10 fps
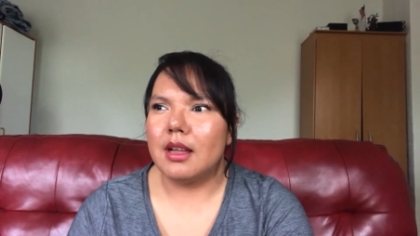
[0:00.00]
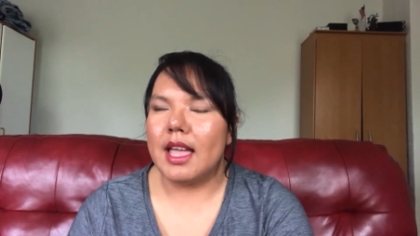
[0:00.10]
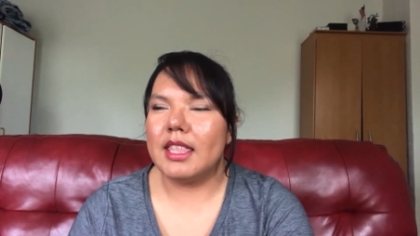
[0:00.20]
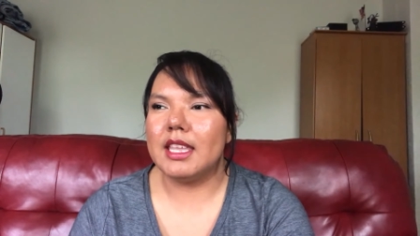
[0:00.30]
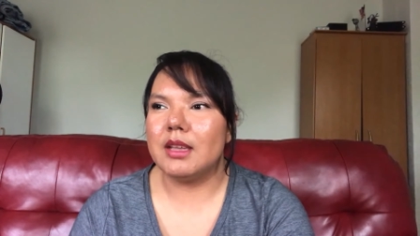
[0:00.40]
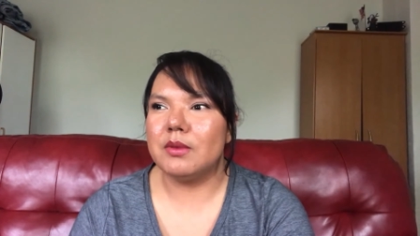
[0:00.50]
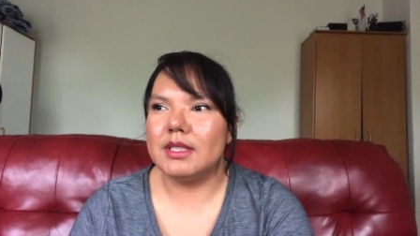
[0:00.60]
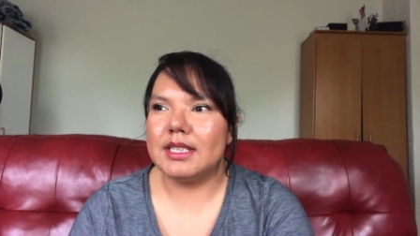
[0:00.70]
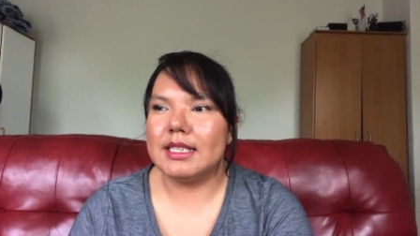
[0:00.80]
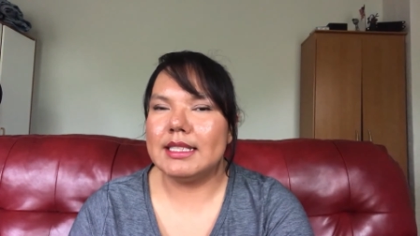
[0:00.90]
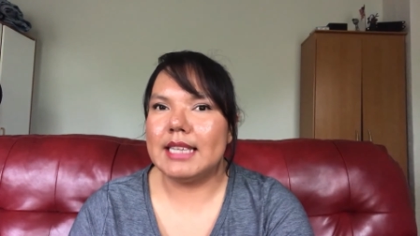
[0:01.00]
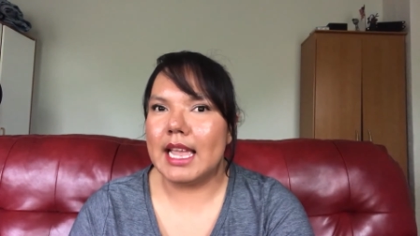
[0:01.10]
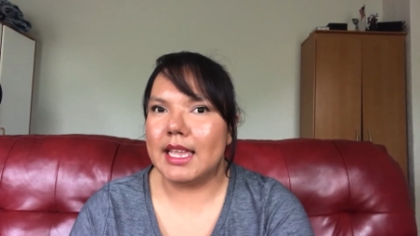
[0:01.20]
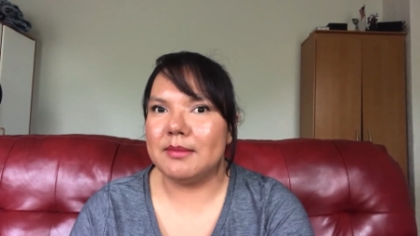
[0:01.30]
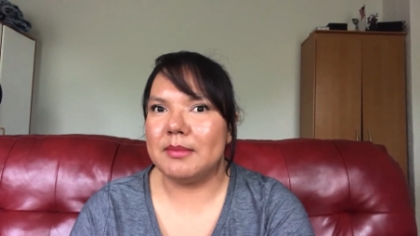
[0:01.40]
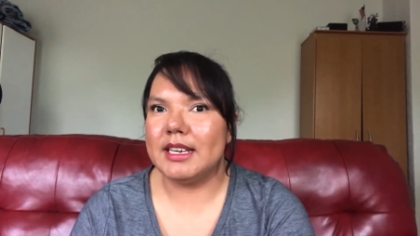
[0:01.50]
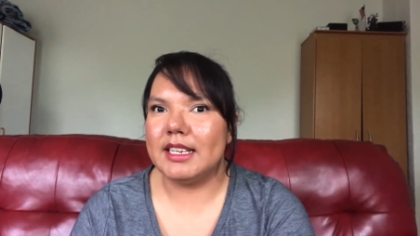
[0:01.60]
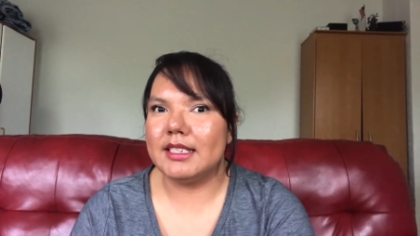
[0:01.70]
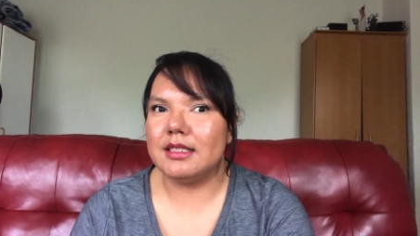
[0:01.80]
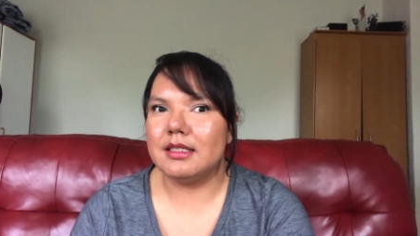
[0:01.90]
I think it was a
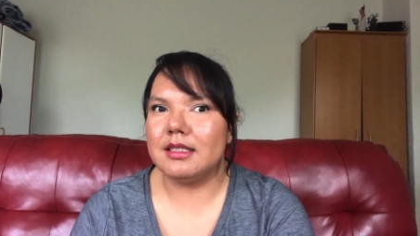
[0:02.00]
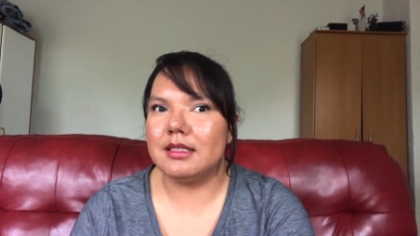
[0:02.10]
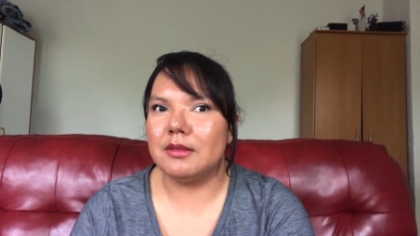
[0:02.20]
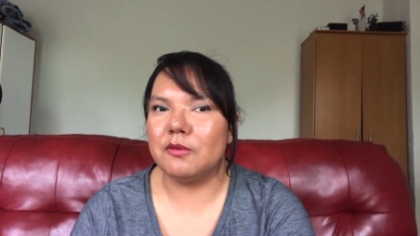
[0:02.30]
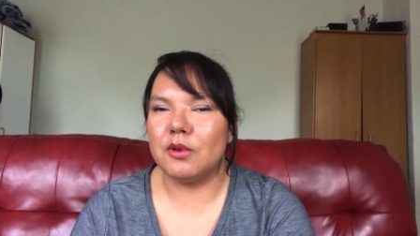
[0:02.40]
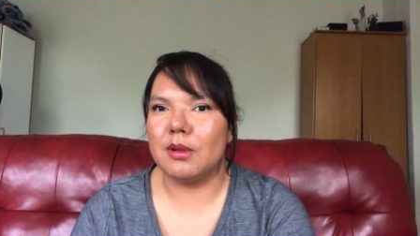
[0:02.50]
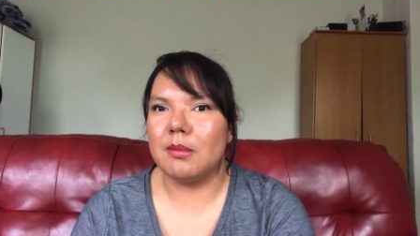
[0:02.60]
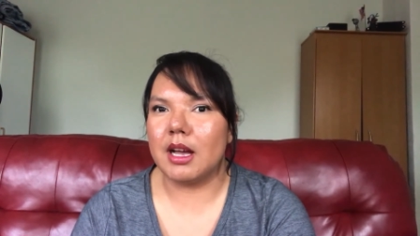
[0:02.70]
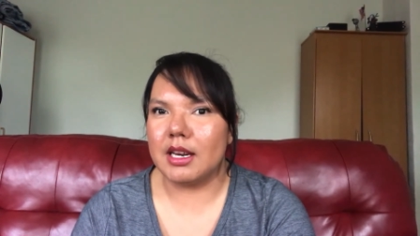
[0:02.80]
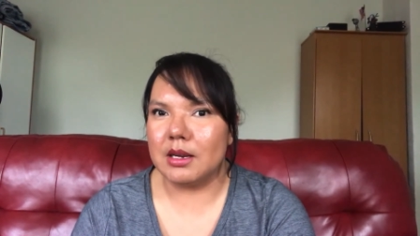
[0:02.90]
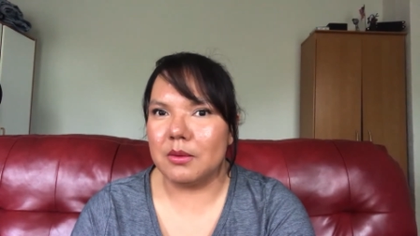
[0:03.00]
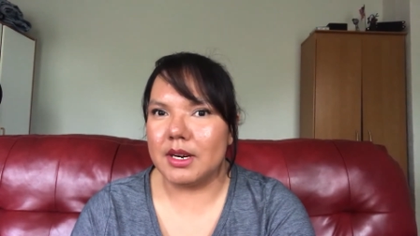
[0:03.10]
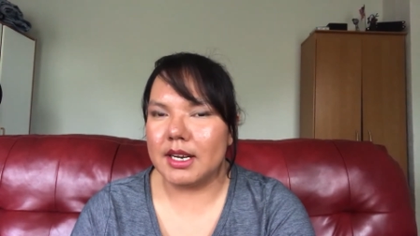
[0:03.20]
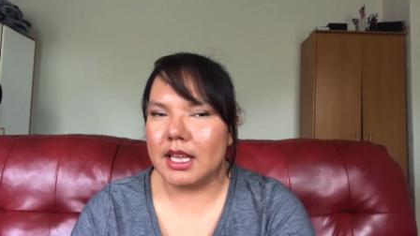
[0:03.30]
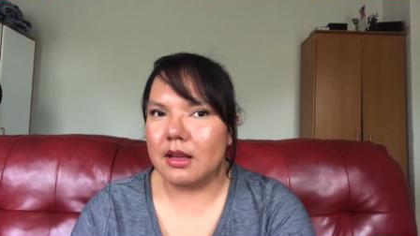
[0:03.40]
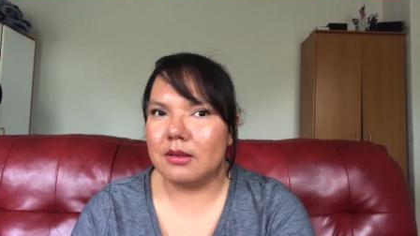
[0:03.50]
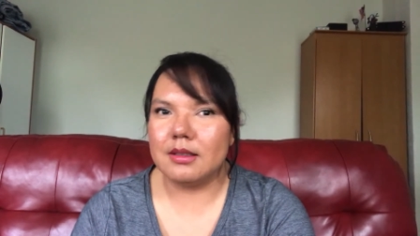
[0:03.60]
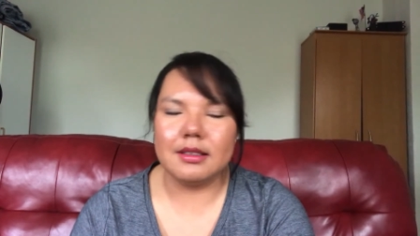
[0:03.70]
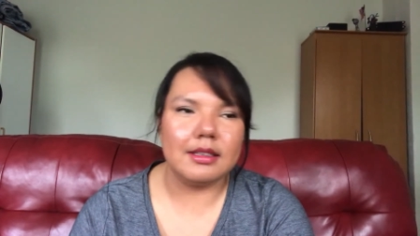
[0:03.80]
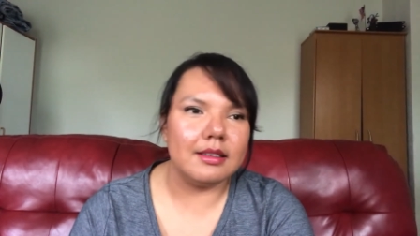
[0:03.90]
10-minute full body workout,
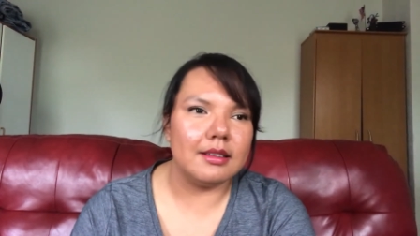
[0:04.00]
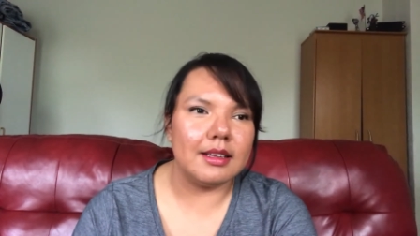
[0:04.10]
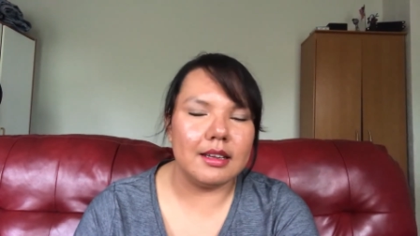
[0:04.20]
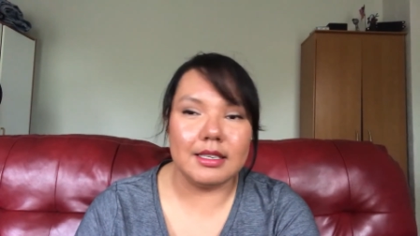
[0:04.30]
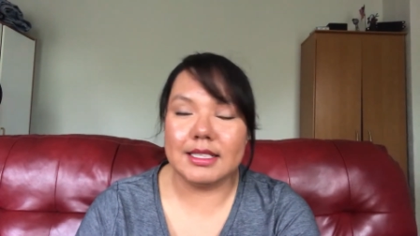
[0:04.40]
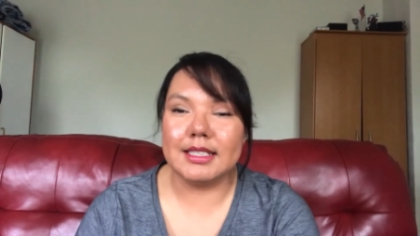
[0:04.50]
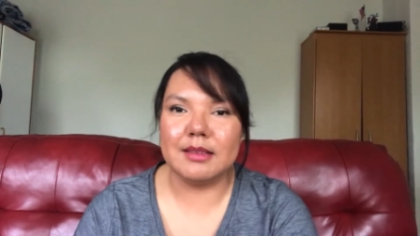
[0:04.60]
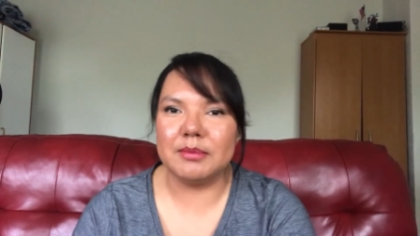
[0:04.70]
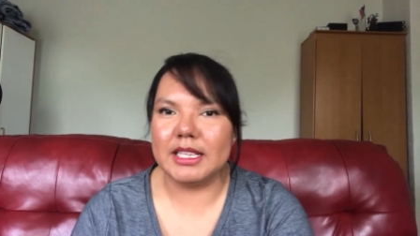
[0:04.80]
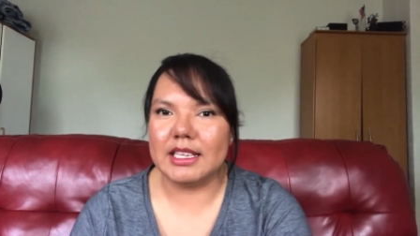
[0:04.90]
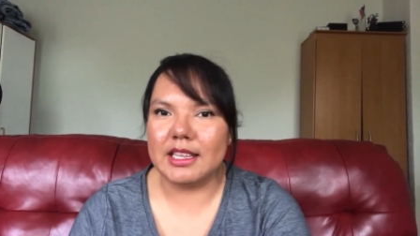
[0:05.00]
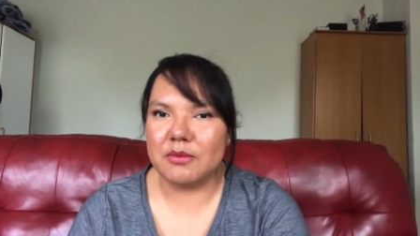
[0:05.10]
I was completely